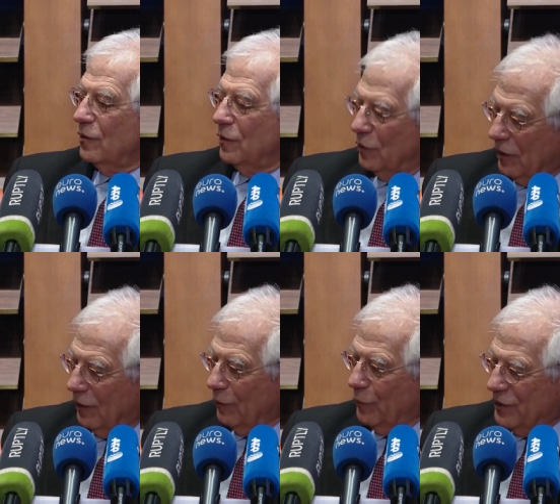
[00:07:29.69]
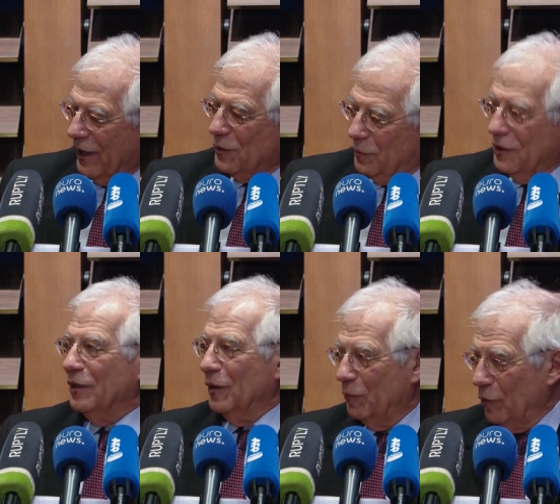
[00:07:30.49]
the deal which has
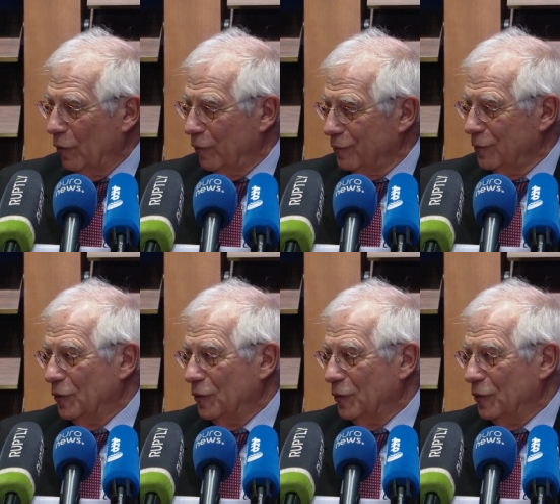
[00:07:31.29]
been approved,